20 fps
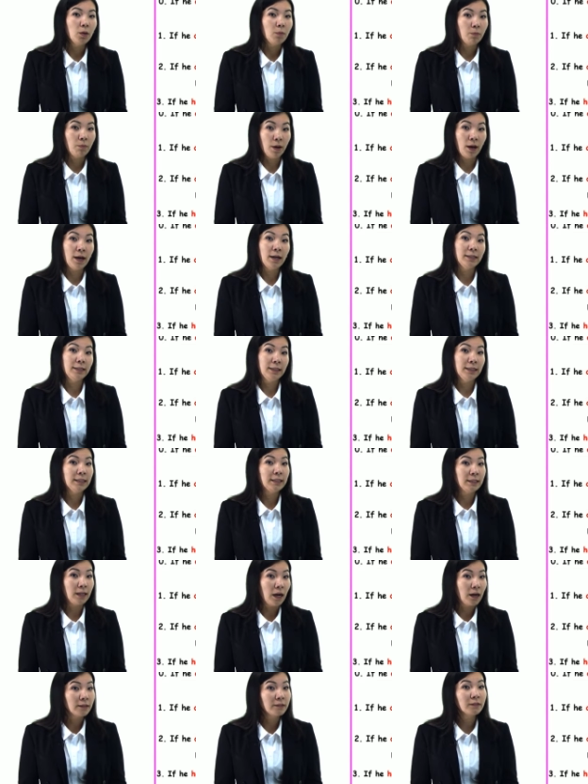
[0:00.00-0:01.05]
But he
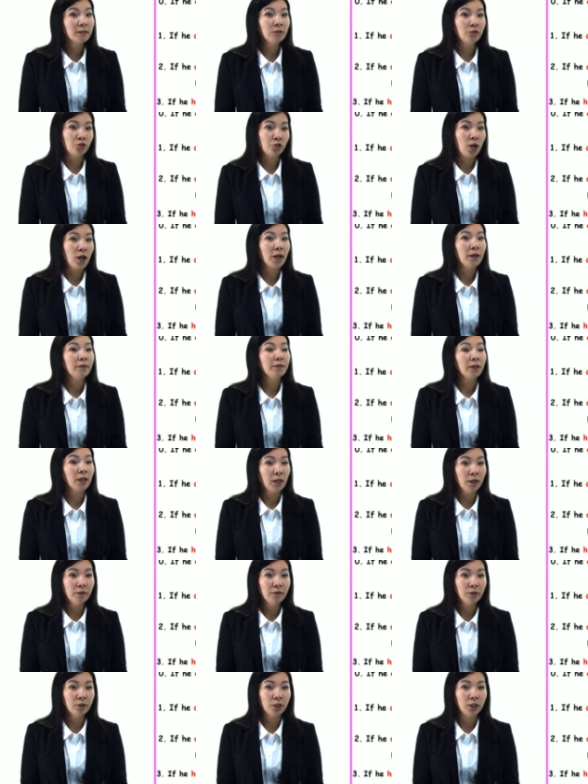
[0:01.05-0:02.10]
doesn't drive
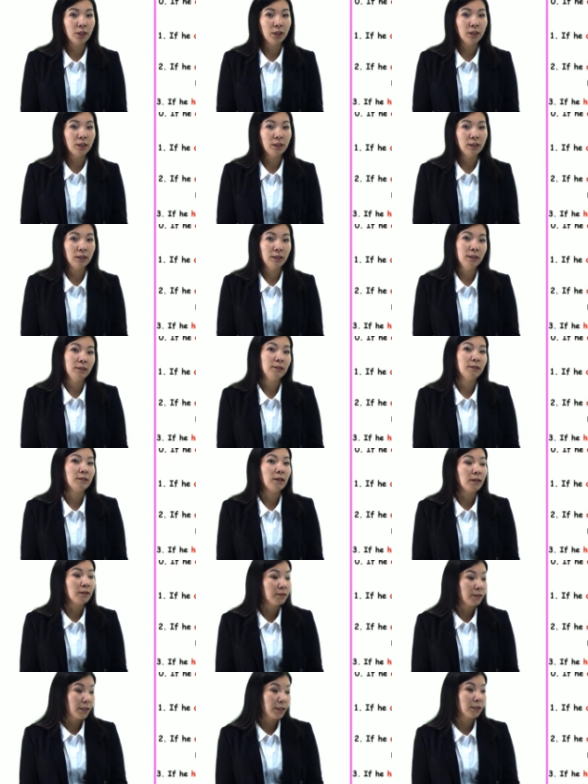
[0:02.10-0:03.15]
carefully. This is
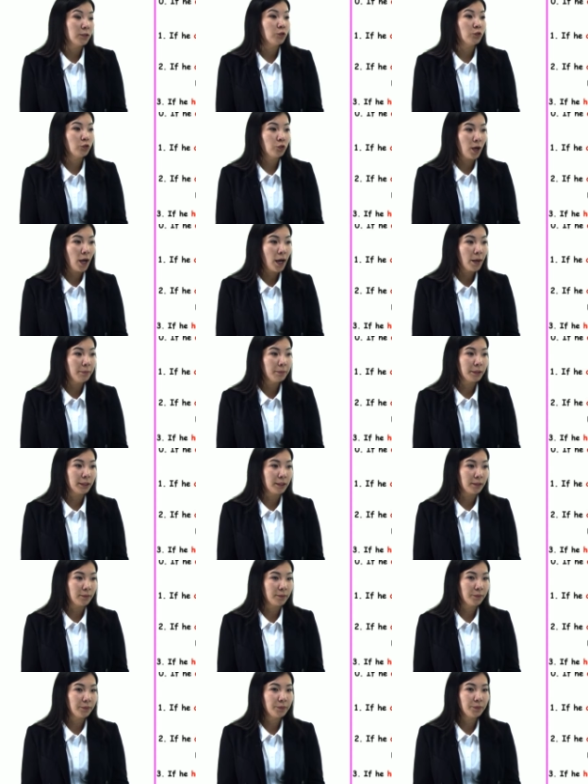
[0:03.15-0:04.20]
unlikely to happen.
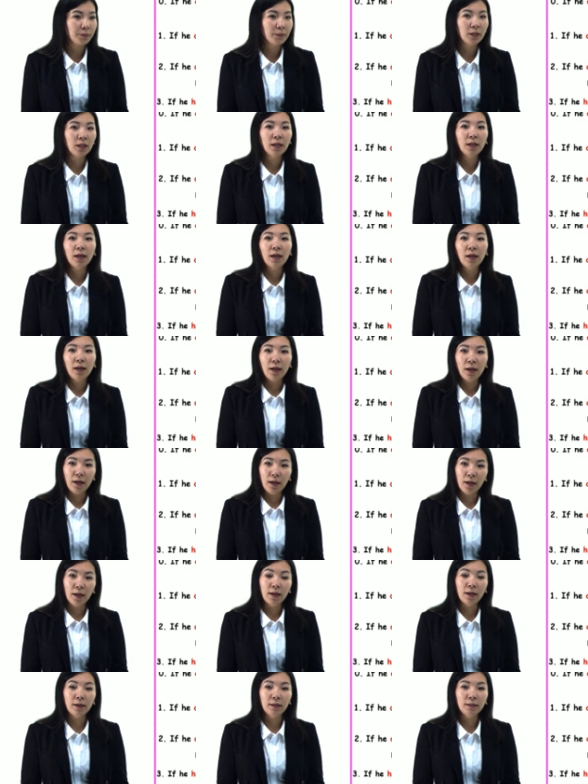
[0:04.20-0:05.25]

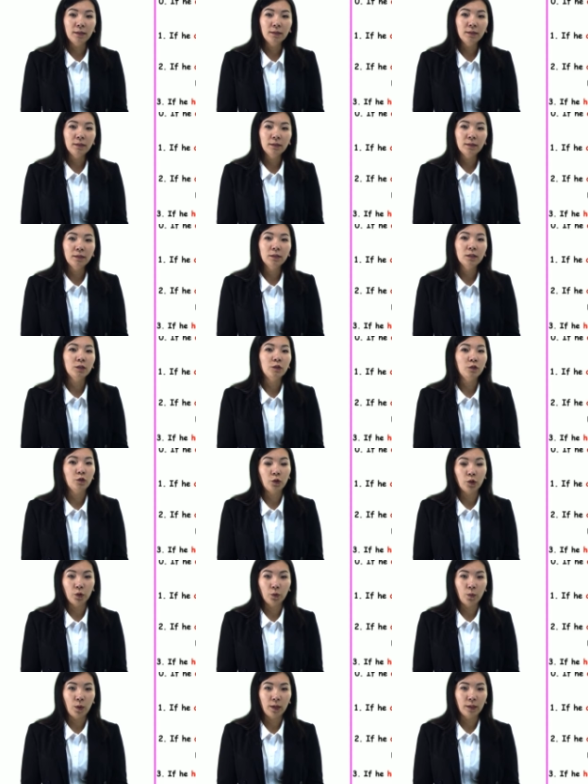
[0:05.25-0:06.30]
And the
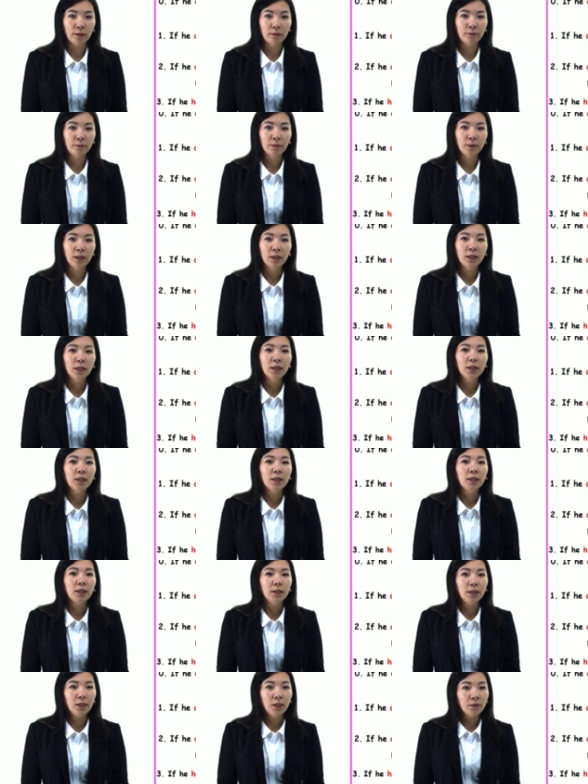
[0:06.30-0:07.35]
third one.
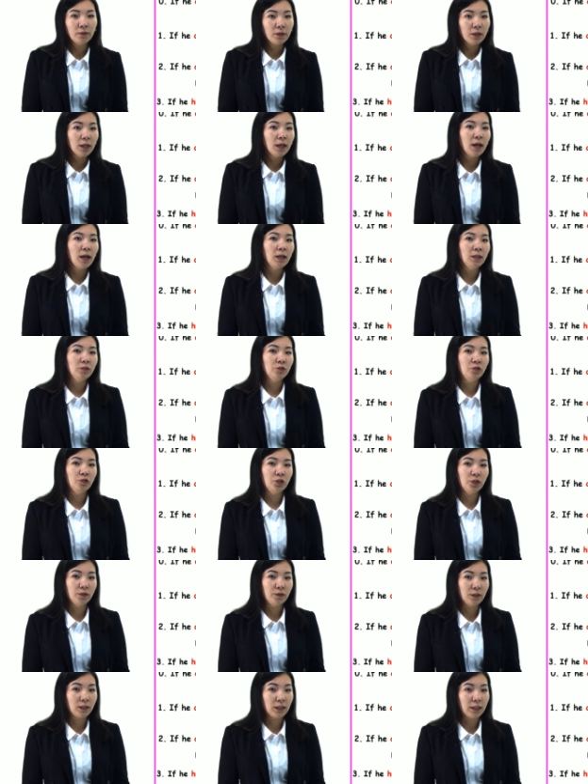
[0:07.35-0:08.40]
If he had
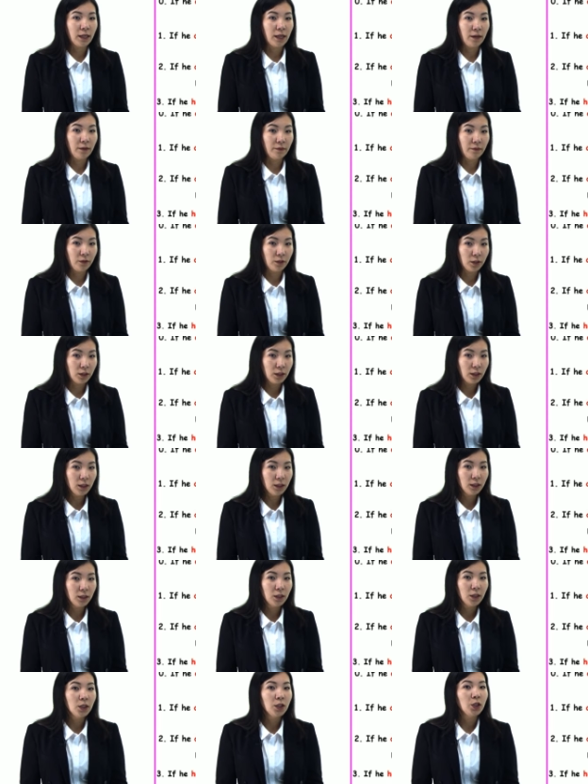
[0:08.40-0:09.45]
driven carefully,
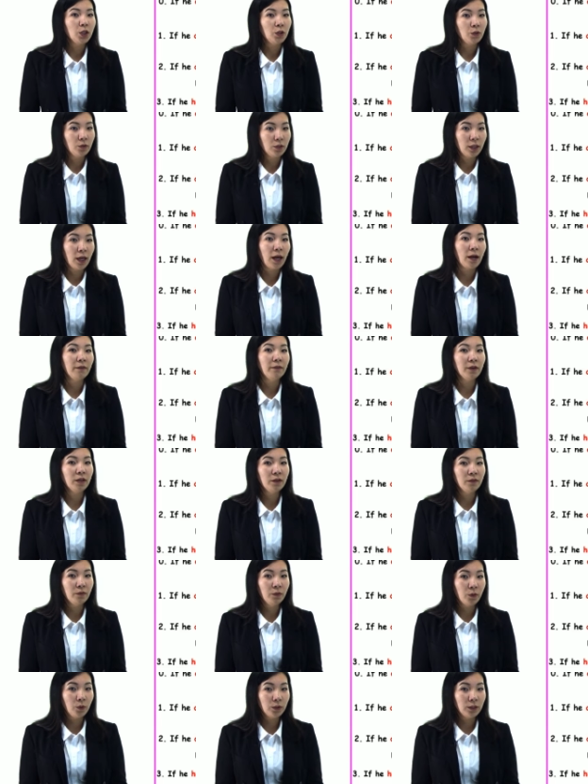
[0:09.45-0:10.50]
he would have
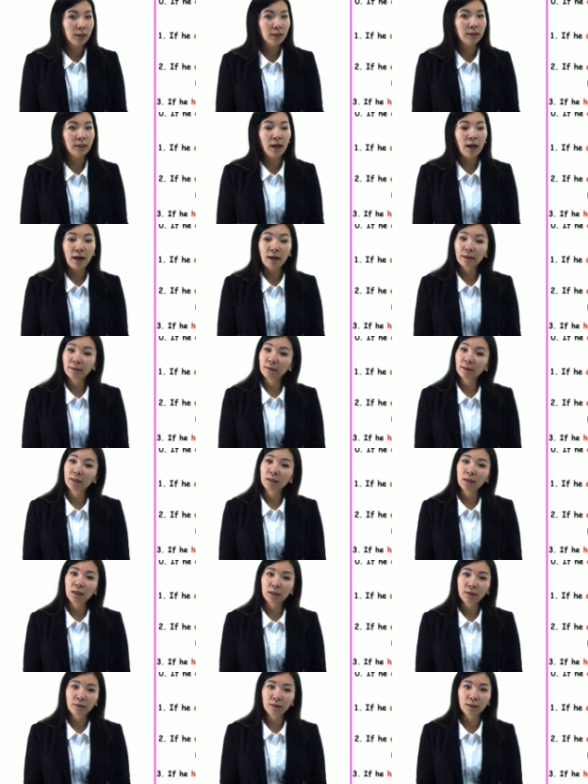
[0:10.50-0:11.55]
avoided the accident
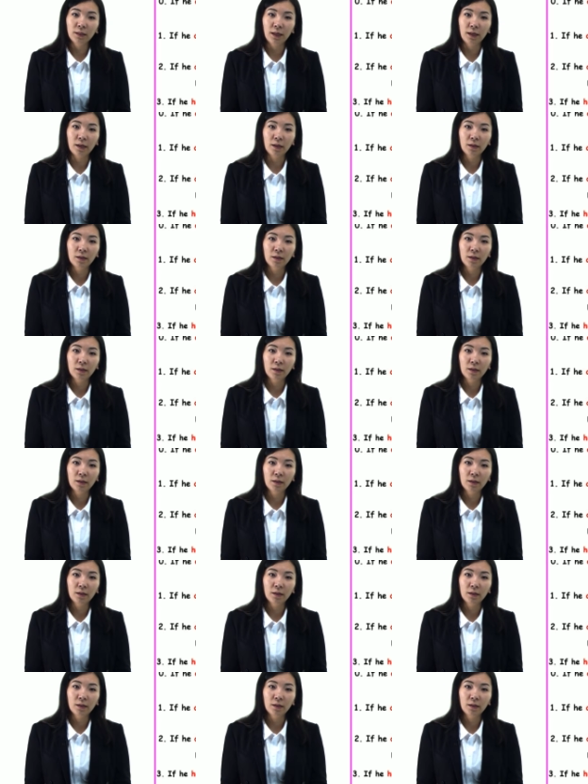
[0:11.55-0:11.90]
yesterday.